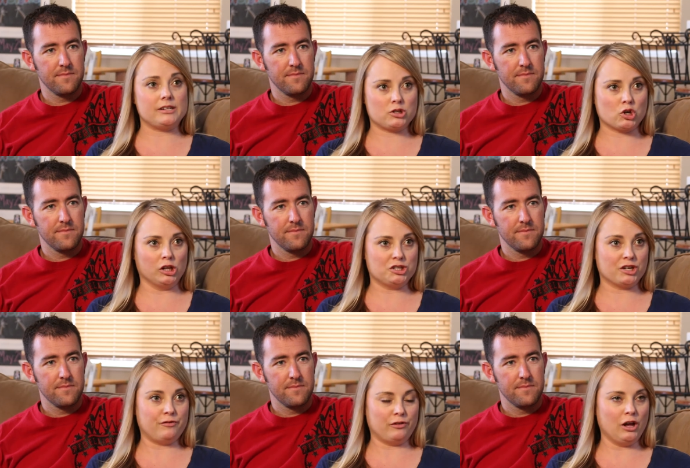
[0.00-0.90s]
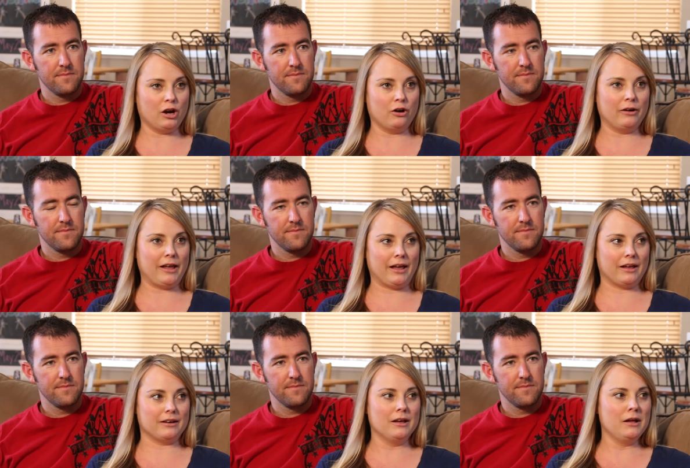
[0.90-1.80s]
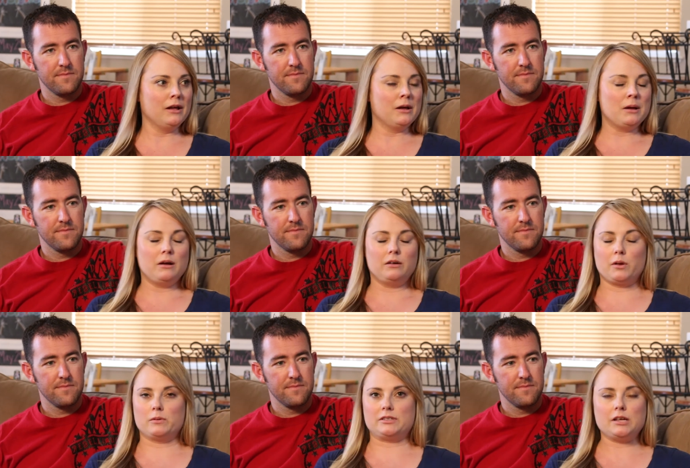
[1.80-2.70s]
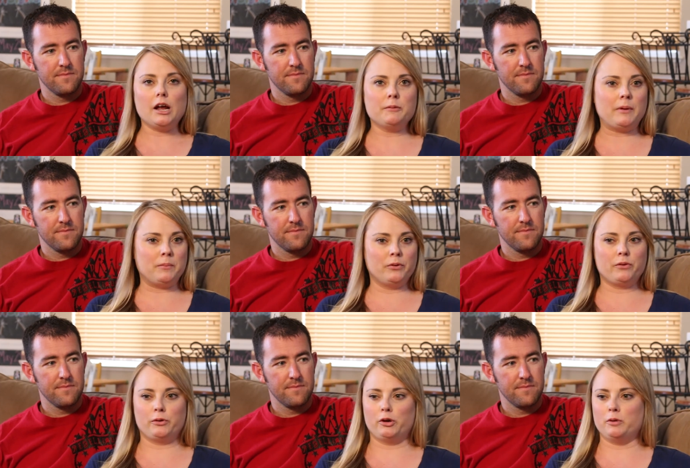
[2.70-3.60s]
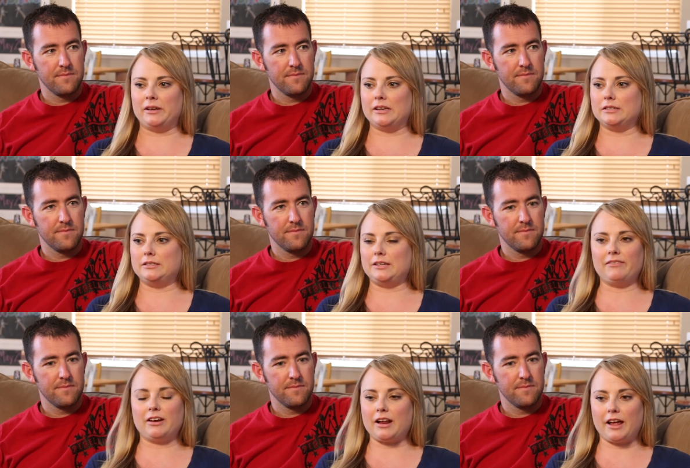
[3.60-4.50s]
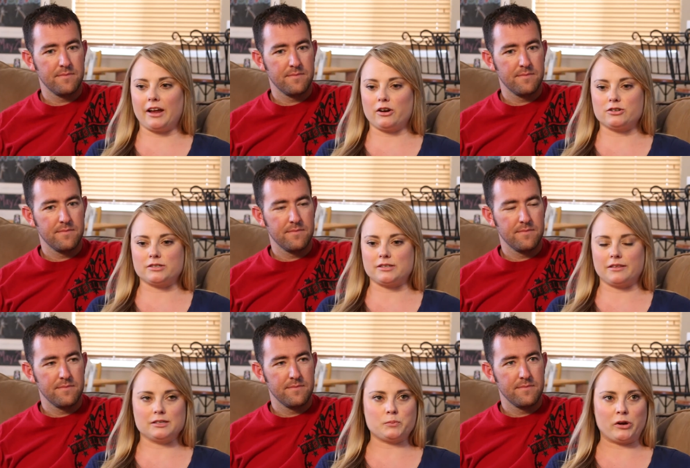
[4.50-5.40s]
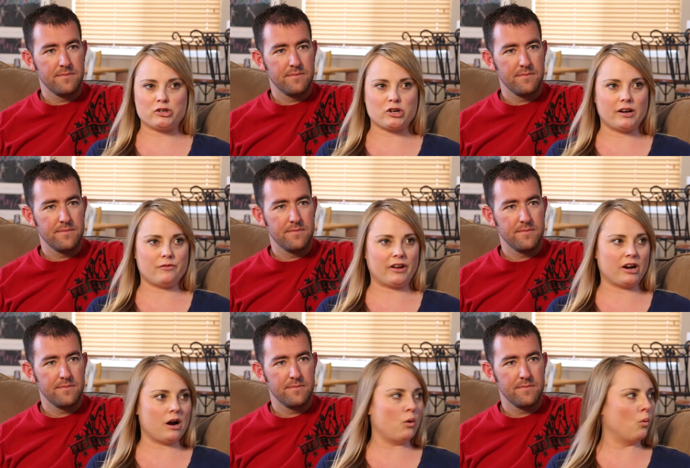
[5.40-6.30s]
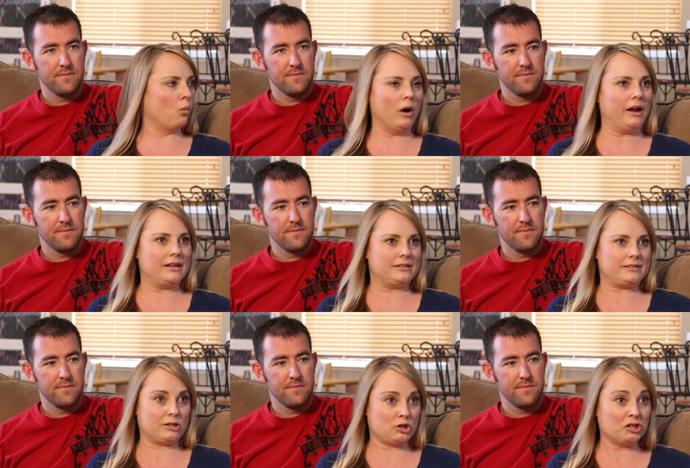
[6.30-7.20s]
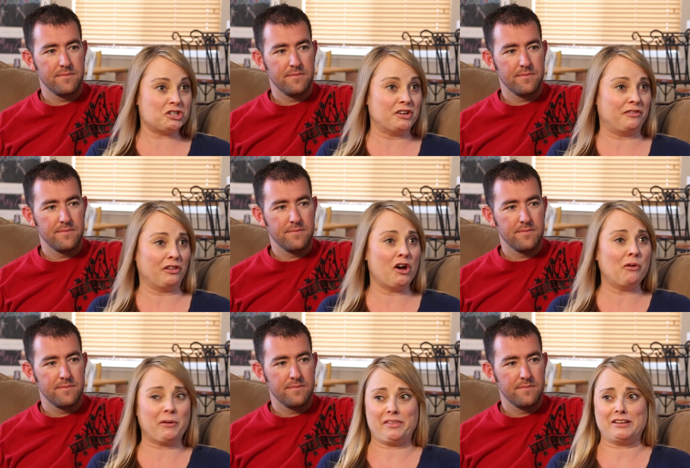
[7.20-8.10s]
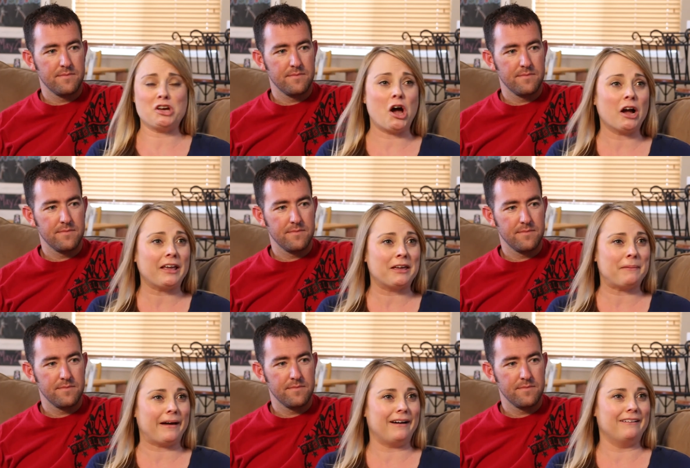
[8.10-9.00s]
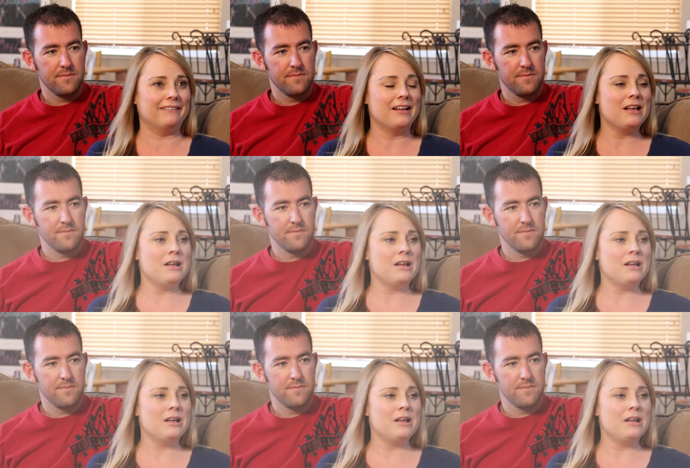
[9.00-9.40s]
Speaker 1: tetralogy of Fallot and there was a ton of people in the room and David and I are just at this point trying to figure out what is tetralogy of Fallot, what are they talking about?